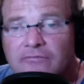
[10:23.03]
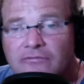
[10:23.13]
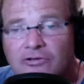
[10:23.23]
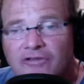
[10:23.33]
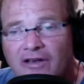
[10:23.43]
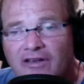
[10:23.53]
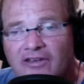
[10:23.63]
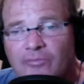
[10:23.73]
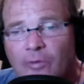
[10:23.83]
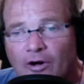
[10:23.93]
Good on his
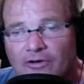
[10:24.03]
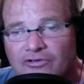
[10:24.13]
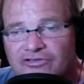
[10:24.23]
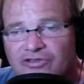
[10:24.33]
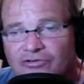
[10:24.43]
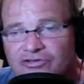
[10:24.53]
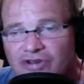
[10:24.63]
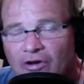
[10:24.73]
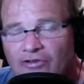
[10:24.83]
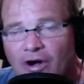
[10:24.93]
part. So
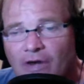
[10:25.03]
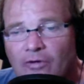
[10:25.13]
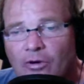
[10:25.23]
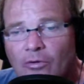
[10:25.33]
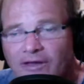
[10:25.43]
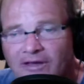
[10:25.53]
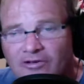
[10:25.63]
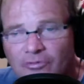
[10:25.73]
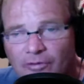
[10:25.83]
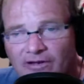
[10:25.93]
Charles Arvo in
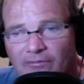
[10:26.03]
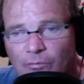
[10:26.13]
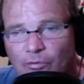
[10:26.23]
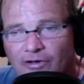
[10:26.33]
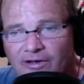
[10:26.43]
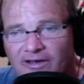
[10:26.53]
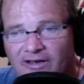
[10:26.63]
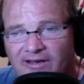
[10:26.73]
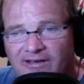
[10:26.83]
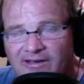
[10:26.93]
Greenwood,
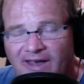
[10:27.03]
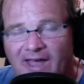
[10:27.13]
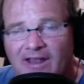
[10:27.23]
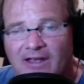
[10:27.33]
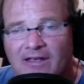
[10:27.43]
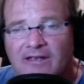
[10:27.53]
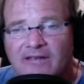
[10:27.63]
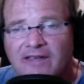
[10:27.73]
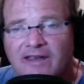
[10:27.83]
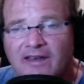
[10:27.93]
Indiana,
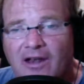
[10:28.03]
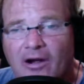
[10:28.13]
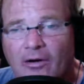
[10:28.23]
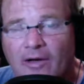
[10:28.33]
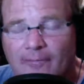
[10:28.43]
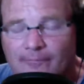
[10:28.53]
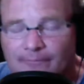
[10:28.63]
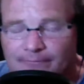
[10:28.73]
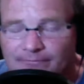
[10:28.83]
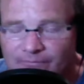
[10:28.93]
K9RM.
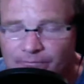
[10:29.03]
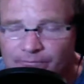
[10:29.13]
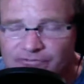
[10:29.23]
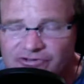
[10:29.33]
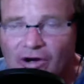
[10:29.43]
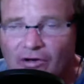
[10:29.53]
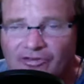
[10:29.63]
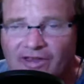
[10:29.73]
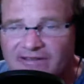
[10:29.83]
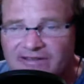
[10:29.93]
Charles,
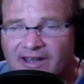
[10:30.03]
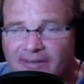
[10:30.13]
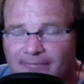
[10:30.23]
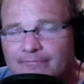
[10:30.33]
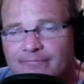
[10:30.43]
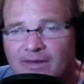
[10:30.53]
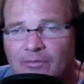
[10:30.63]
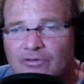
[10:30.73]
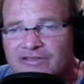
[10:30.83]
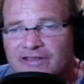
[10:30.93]
thanks again. He
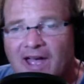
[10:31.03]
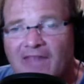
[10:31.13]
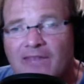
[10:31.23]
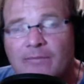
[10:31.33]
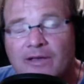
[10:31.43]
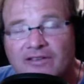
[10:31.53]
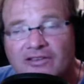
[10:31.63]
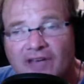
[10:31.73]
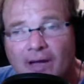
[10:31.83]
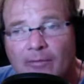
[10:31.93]
was the guy that picked
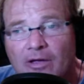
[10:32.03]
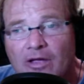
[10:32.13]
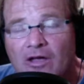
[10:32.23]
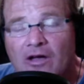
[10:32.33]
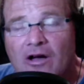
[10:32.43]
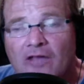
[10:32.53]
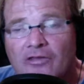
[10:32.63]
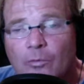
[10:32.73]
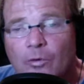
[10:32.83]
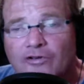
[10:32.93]
us up on
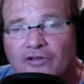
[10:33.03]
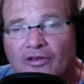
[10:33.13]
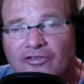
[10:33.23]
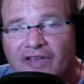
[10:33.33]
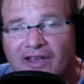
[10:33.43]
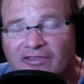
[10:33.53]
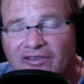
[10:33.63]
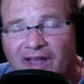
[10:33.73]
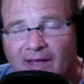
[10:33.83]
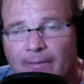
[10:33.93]
the Worked All States
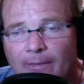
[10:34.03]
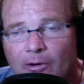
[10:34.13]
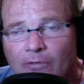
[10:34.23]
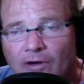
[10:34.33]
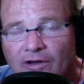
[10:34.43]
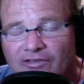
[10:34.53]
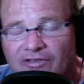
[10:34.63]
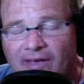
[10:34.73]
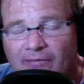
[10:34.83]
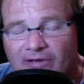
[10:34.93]
net over on
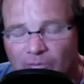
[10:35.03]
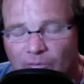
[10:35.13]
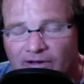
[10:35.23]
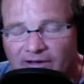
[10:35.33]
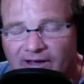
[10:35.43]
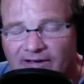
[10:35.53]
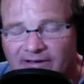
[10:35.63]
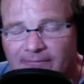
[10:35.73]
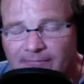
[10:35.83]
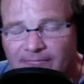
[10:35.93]

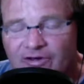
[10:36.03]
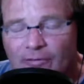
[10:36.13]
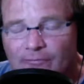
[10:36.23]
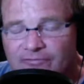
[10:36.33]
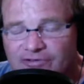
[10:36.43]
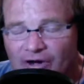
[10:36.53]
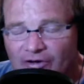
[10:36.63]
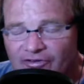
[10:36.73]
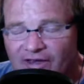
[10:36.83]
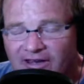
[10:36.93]
7190. So,
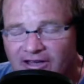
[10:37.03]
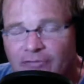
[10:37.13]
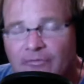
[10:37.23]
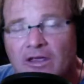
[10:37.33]
Charles, thank you.